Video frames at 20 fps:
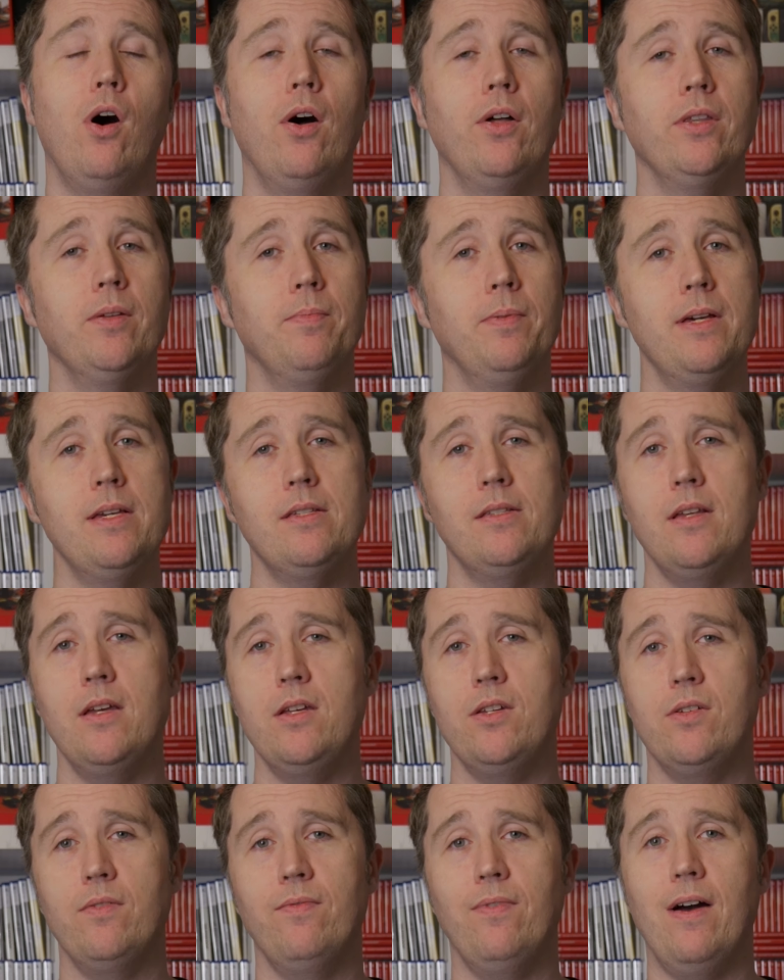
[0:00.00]
on the
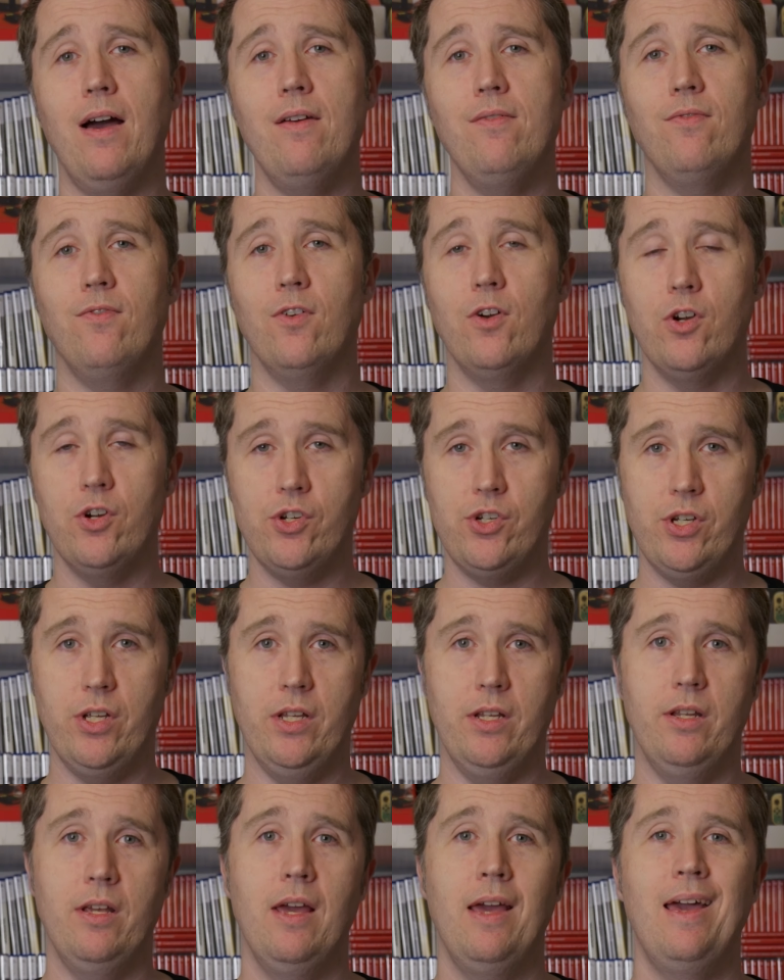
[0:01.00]
PlayStation 5
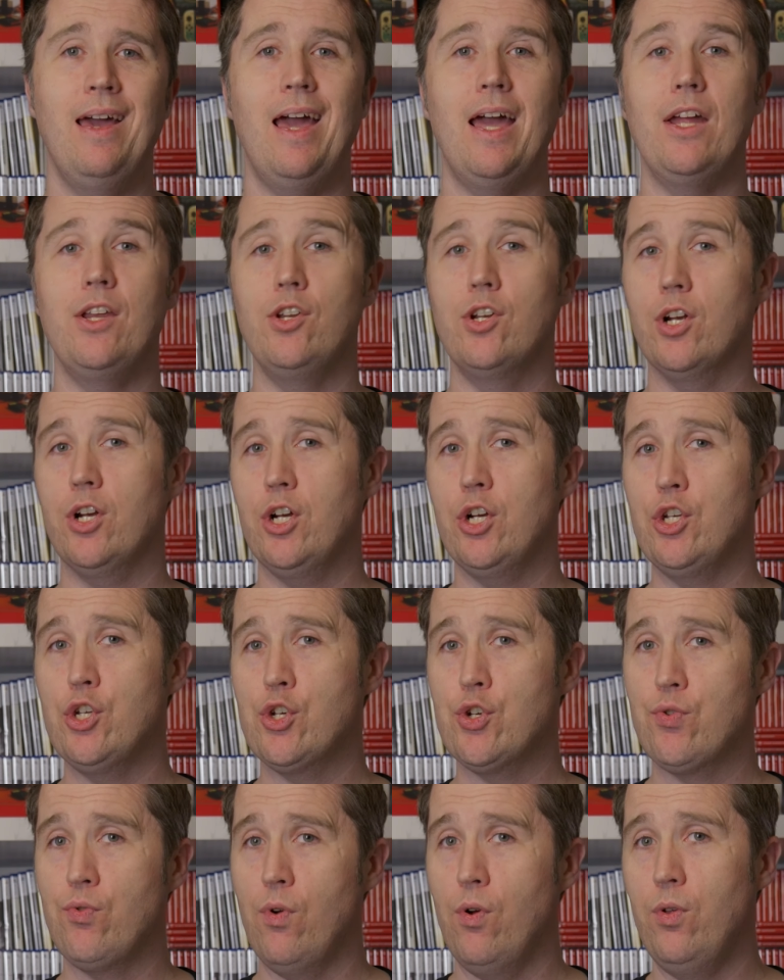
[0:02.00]
version and your
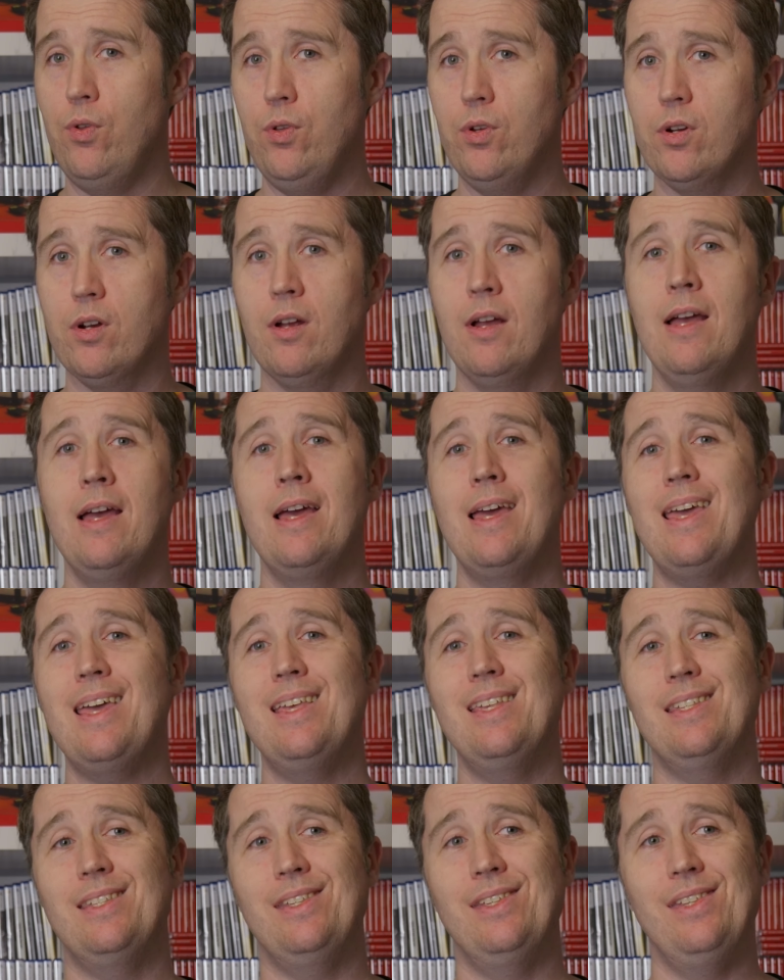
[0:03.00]
controller
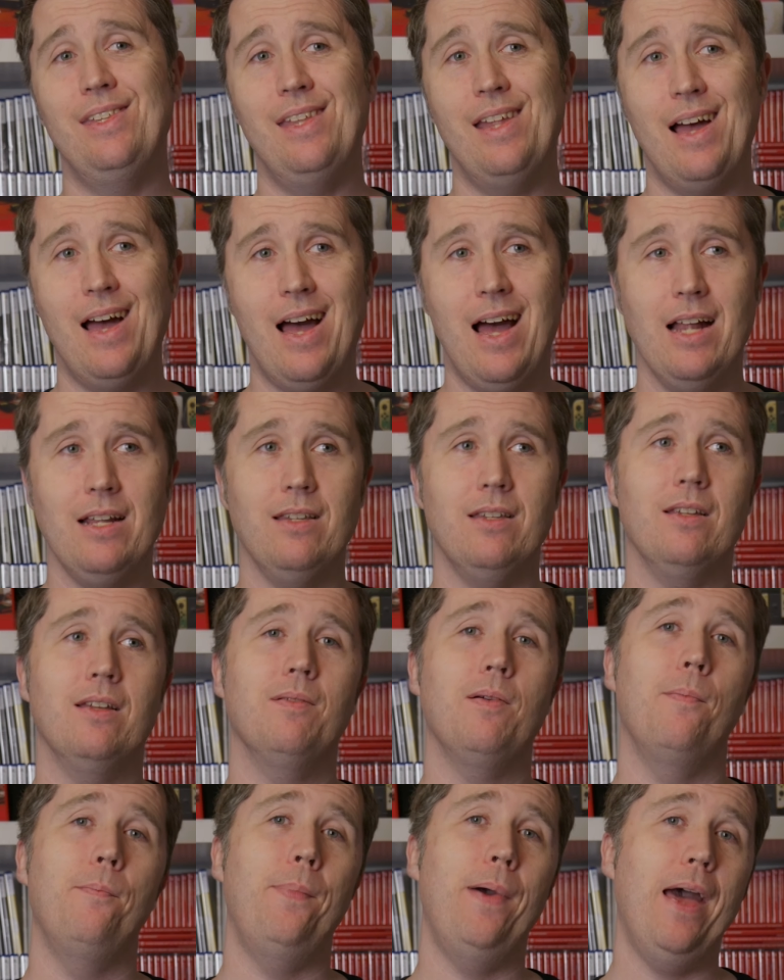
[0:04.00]
is not
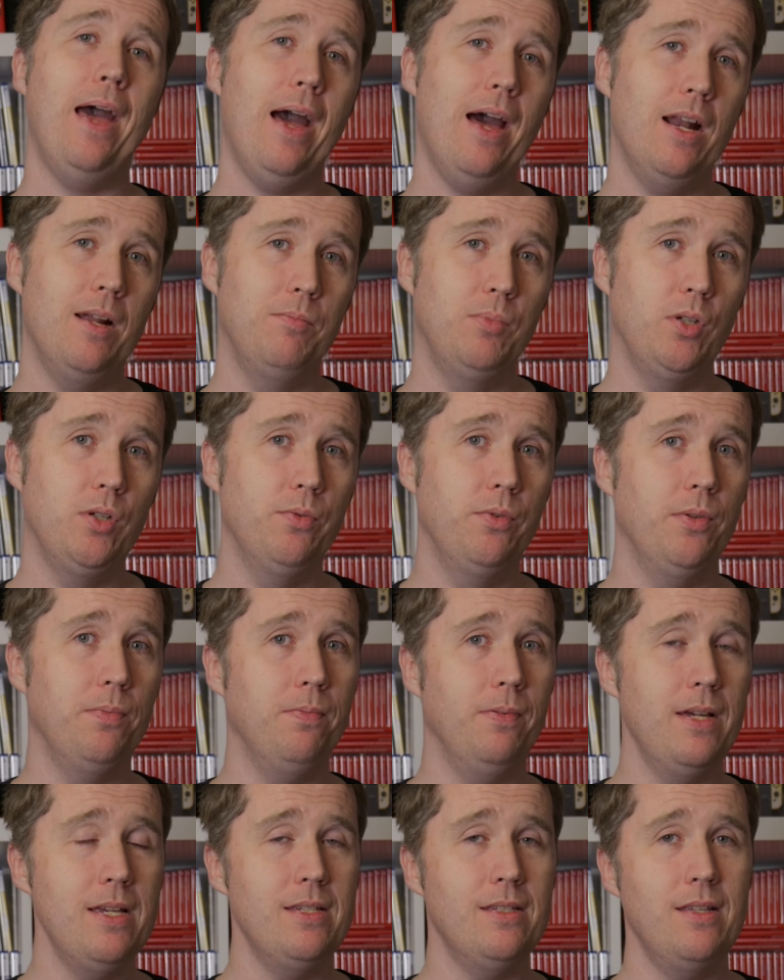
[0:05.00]
compatible with
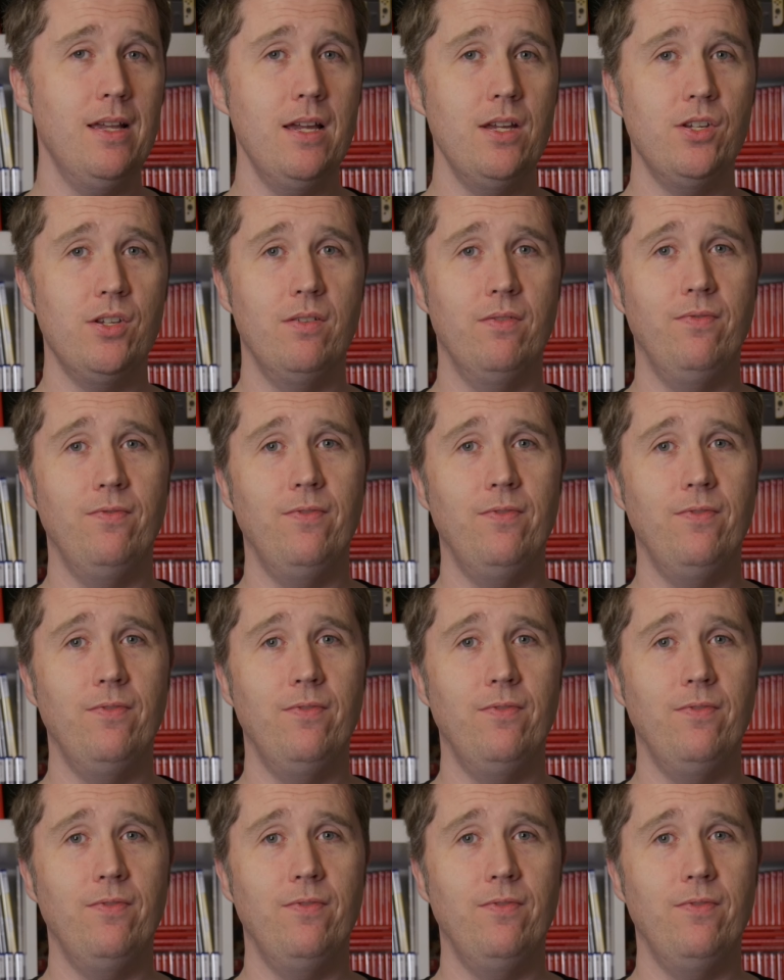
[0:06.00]
PlayStation